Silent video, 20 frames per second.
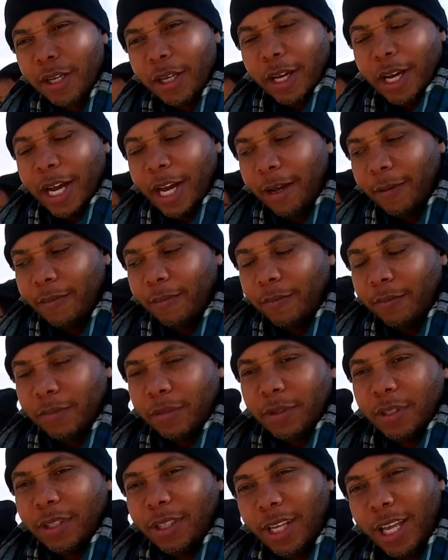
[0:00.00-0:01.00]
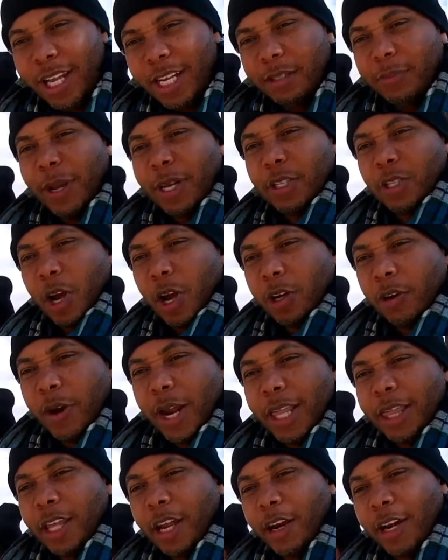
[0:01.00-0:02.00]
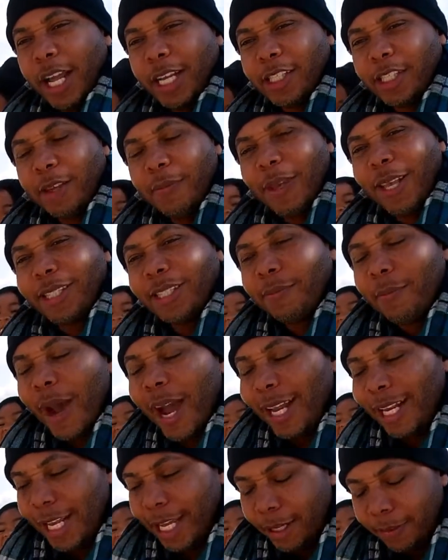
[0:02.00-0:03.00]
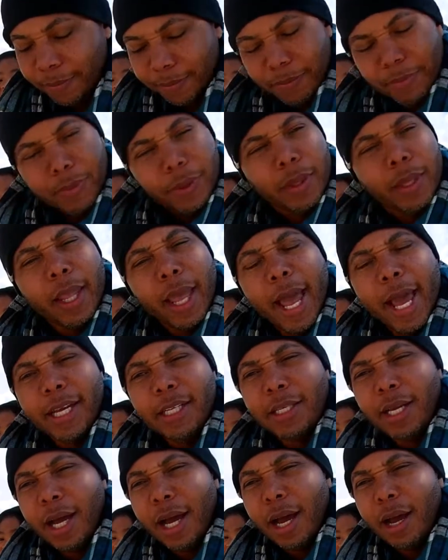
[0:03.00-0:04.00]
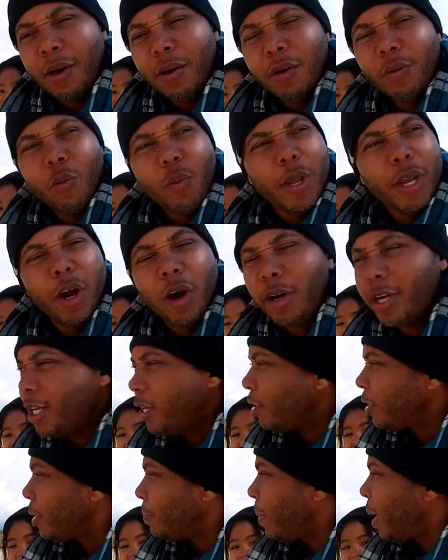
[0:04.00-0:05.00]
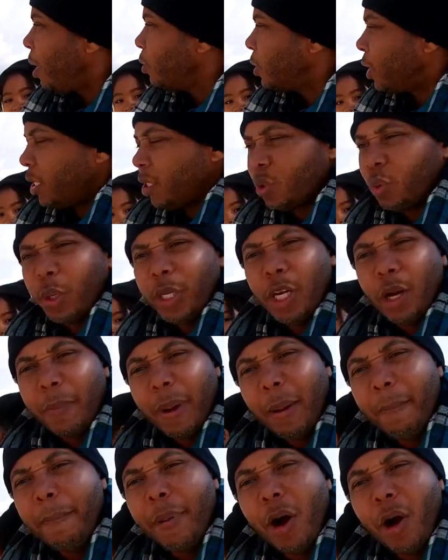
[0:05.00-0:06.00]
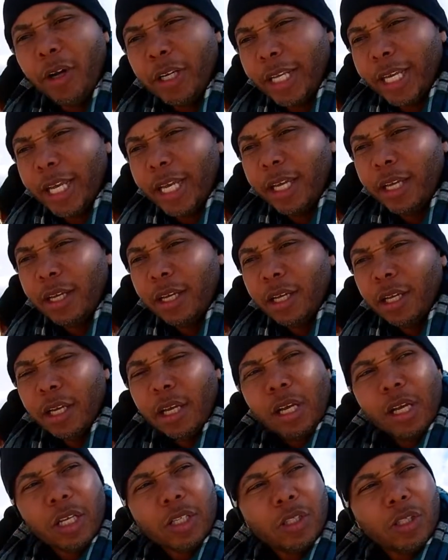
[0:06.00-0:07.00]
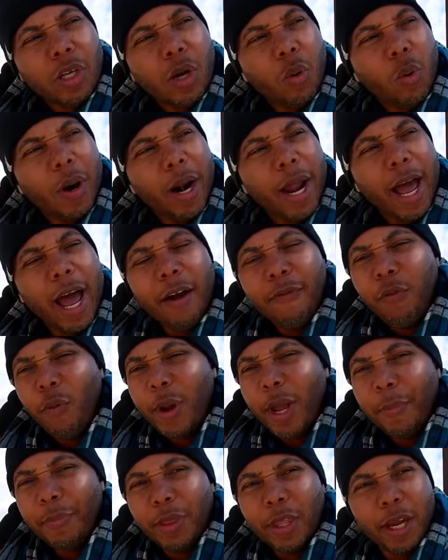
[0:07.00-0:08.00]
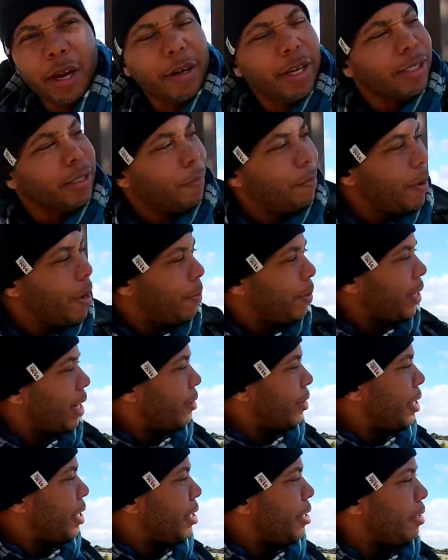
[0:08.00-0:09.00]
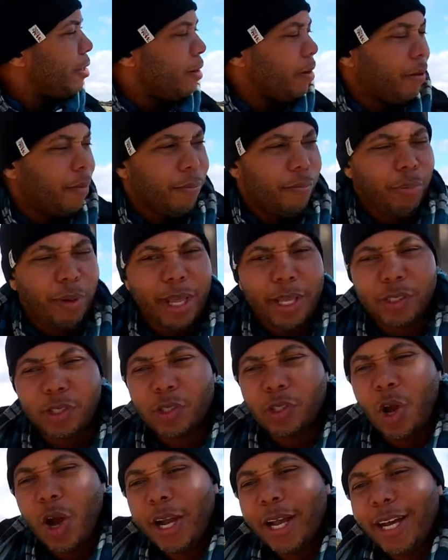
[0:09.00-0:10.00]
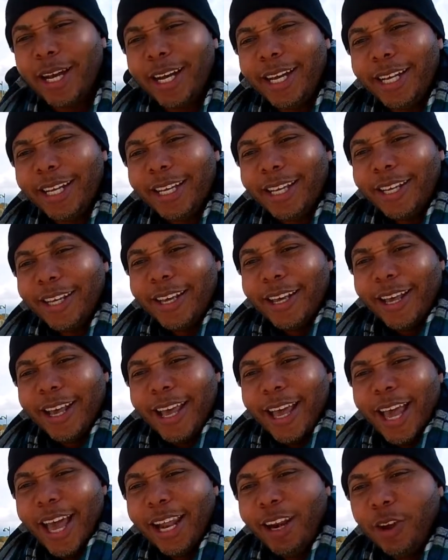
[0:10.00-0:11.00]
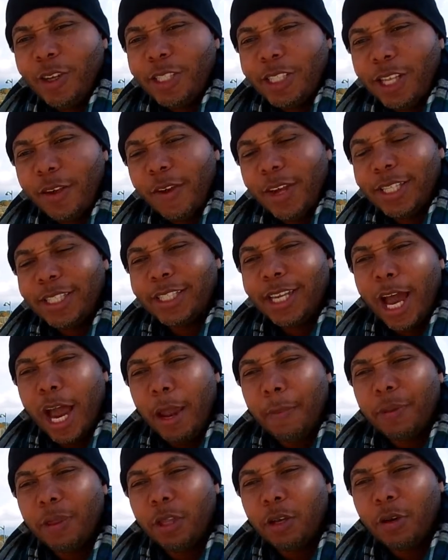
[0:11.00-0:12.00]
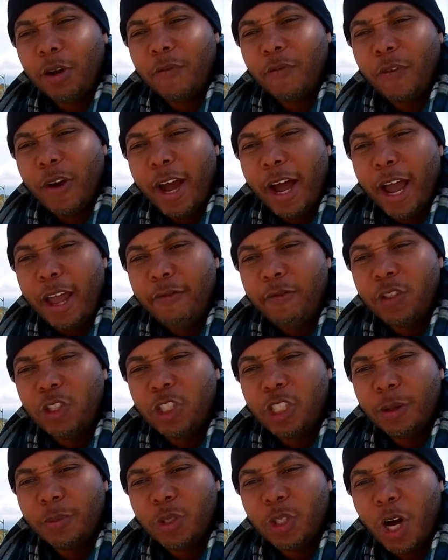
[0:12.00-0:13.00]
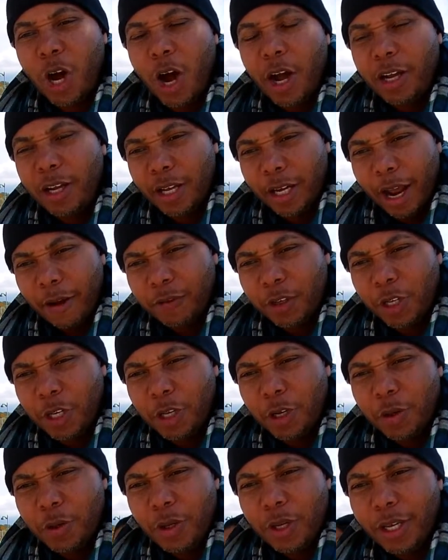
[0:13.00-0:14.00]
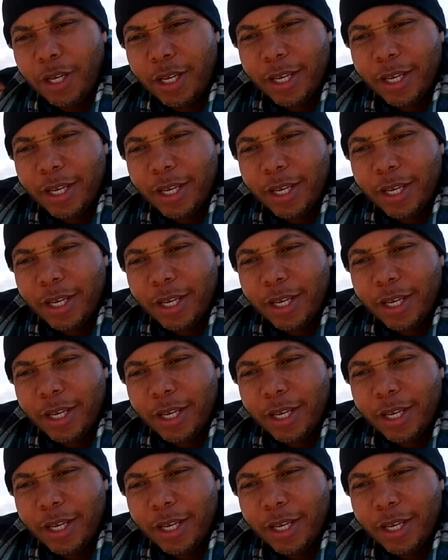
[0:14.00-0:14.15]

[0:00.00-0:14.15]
Um, yeah, that's my daughter right there next to me, smiling. And uh, we are near the mountains. We're near Mount Baldy, so we're halfway up there. There's some people down here playing soccer. Hello, Civic Type 35, Jim Dog. Good afternoon.